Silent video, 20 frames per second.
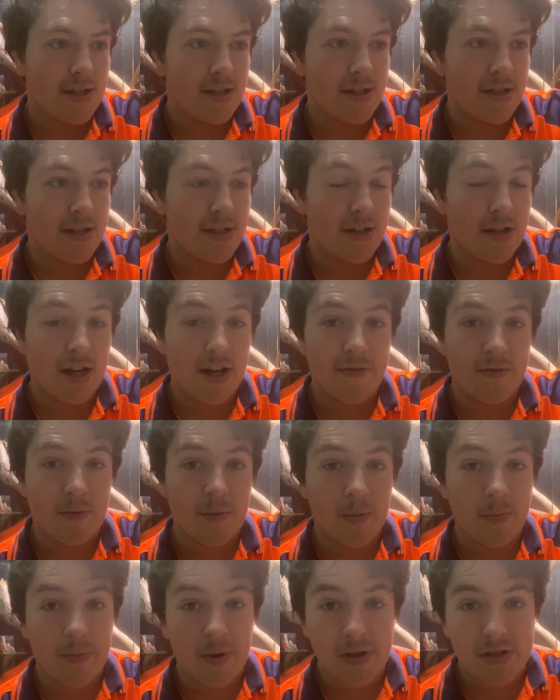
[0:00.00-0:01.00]
Sorry I haven't
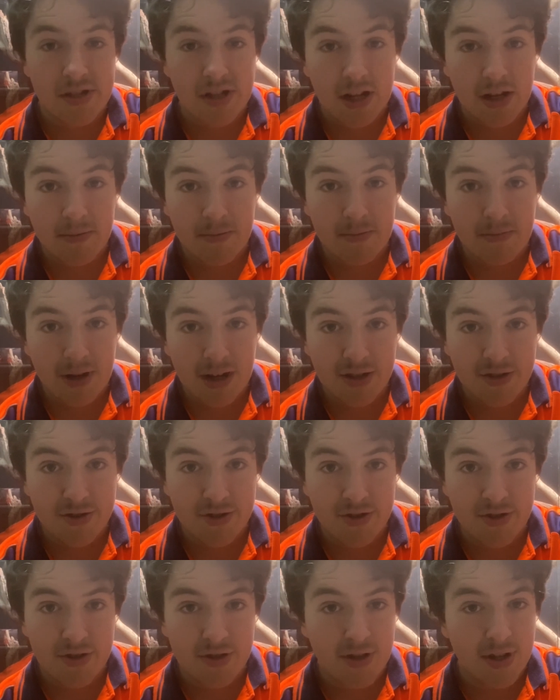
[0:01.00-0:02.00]
been posting up
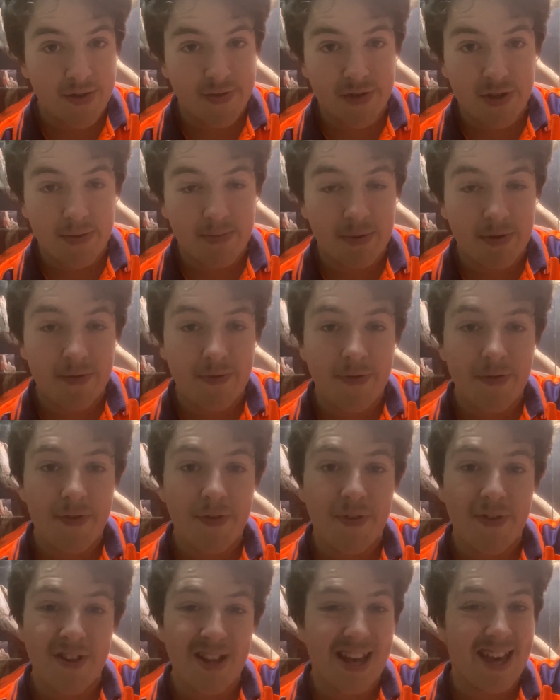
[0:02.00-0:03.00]
much, I've just been
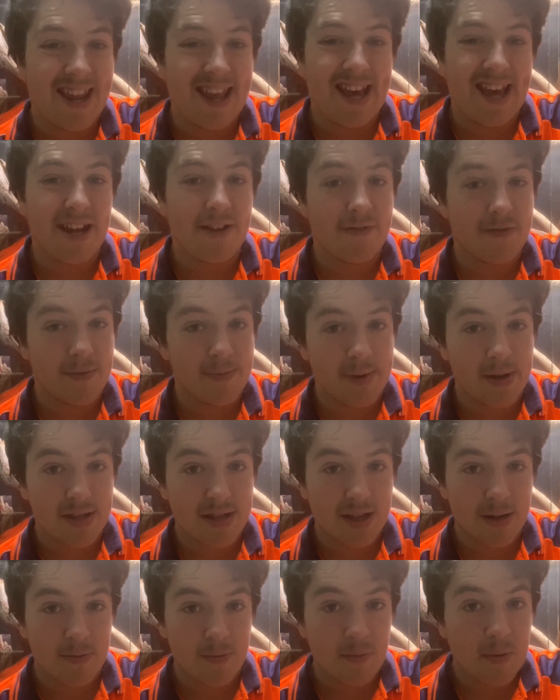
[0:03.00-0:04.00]
flat out for the past
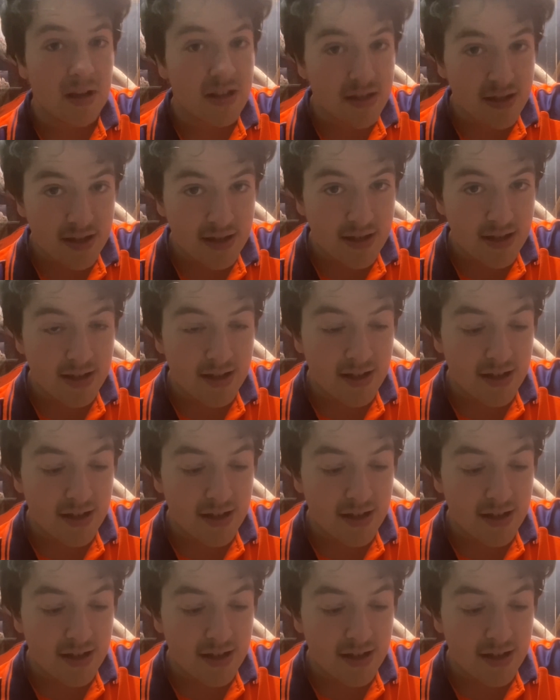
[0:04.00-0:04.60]
couple of months,